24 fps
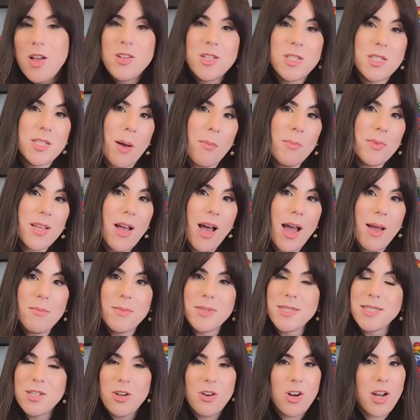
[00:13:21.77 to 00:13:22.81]

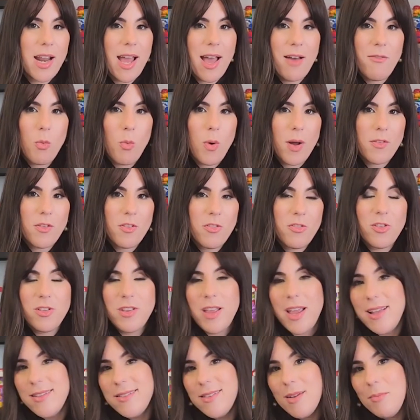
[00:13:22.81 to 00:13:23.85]
Sometimes you're going to have a wonderful
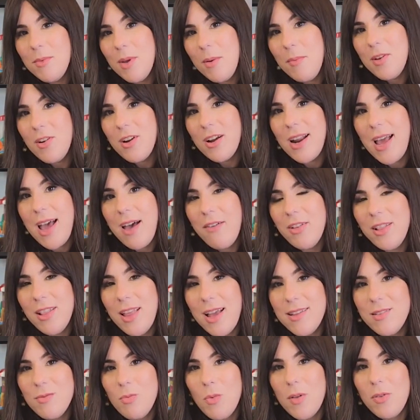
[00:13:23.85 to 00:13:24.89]
day. Sometimes you're going to have a
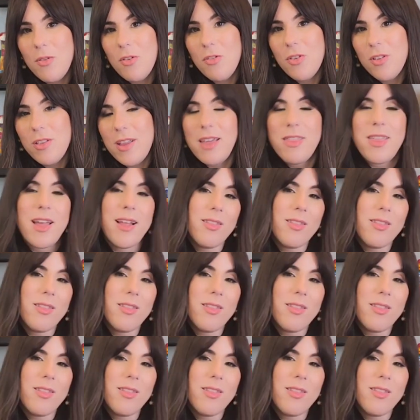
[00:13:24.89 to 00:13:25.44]
less wonderful day.